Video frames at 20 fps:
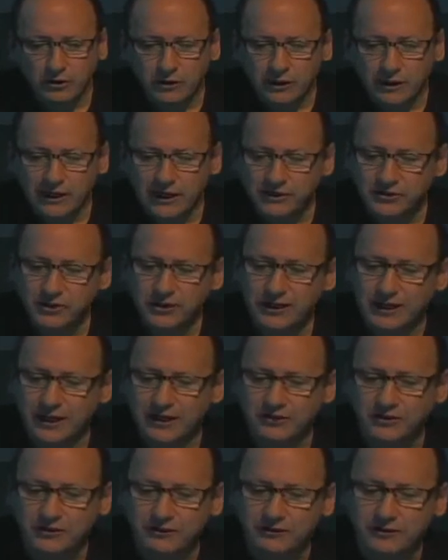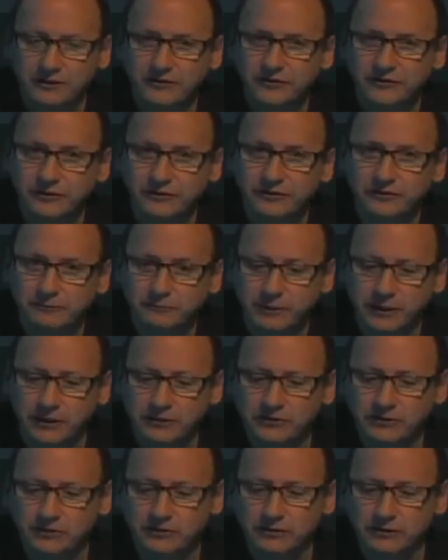Education assists the
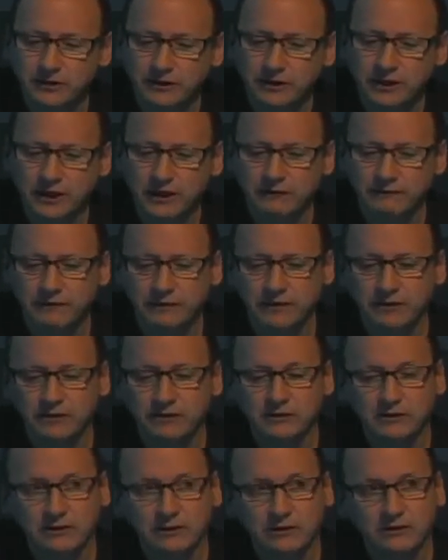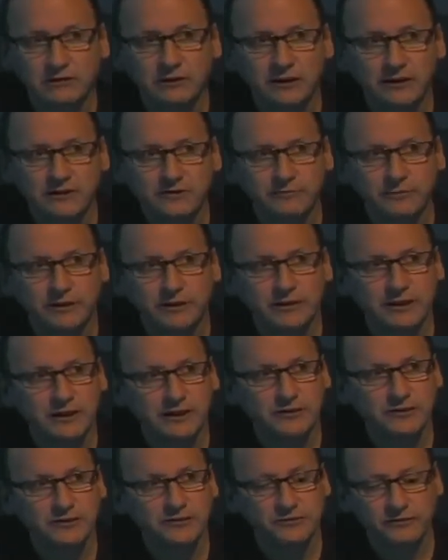patient in having clear
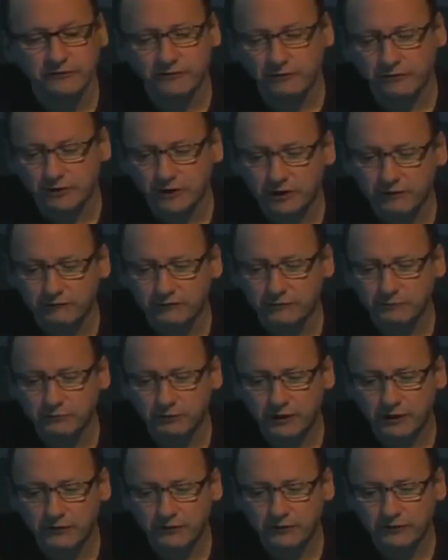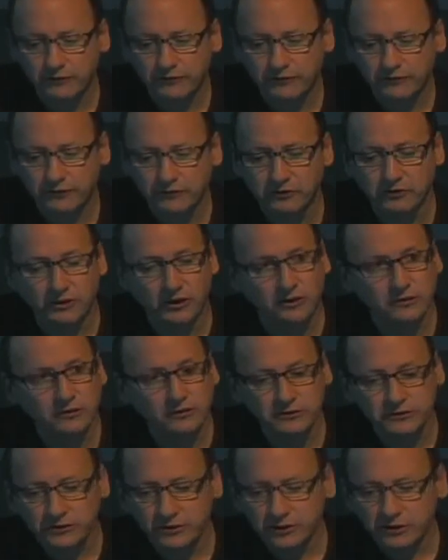expectations of the recovery process and the
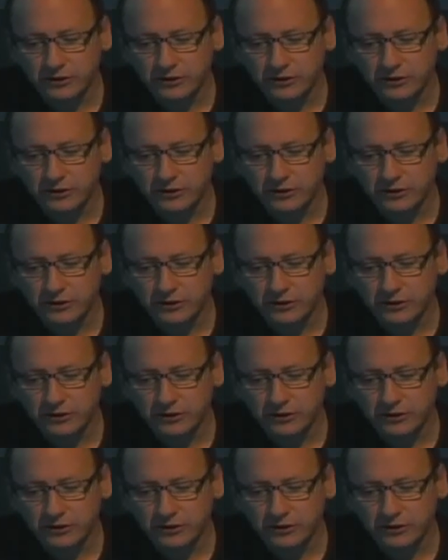knowledge